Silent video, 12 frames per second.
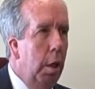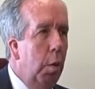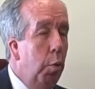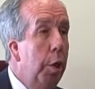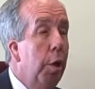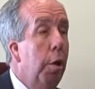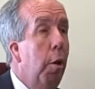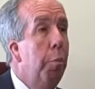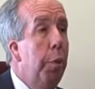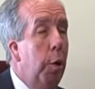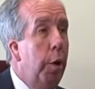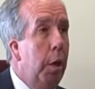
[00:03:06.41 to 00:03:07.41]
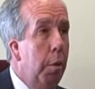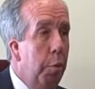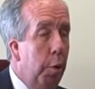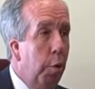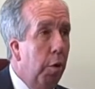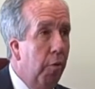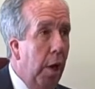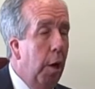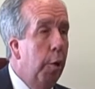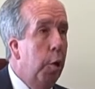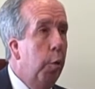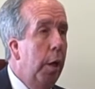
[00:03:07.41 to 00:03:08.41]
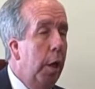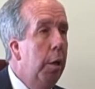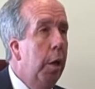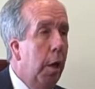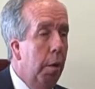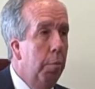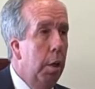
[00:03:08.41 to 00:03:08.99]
which is our ability to produce value and income.